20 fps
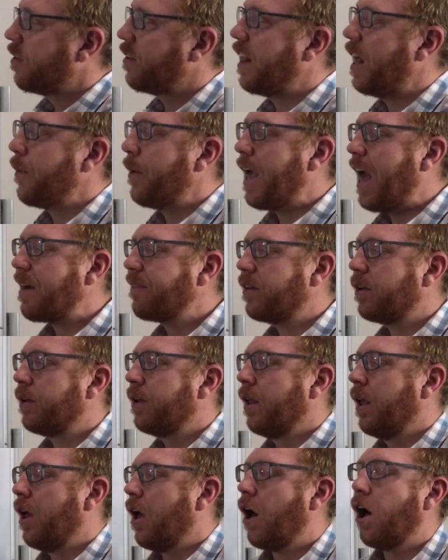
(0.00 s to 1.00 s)
So there we have
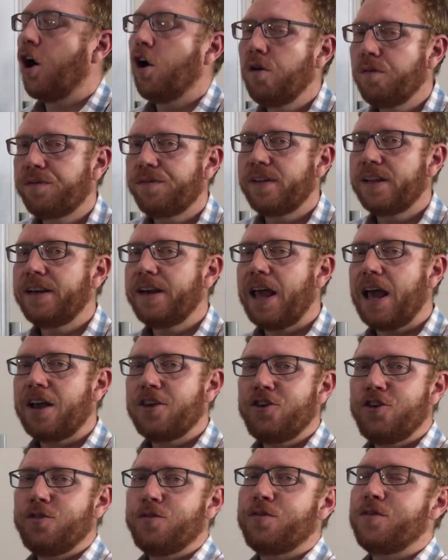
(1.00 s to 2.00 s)
it. Hopefully now
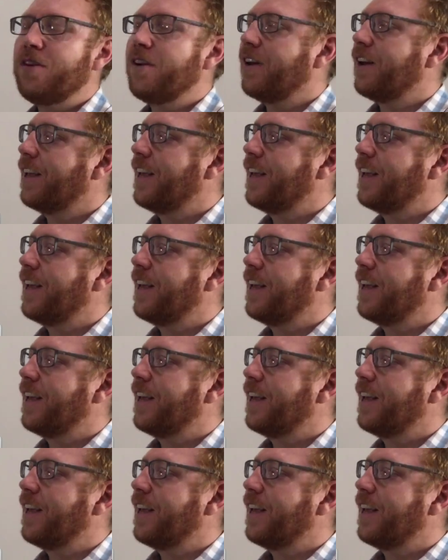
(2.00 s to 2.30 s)
you